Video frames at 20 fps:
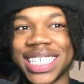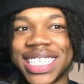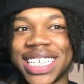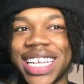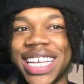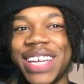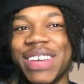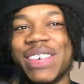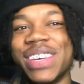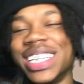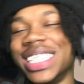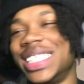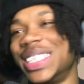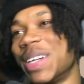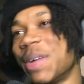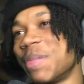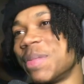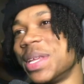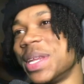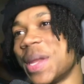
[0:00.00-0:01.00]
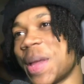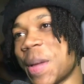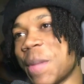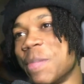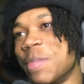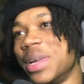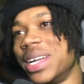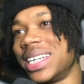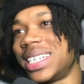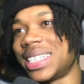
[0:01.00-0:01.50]
Kenny jumped in
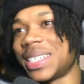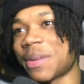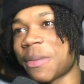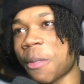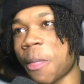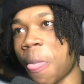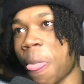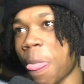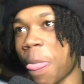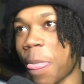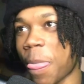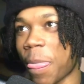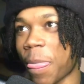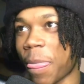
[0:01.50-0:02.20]
that bitch. I used to do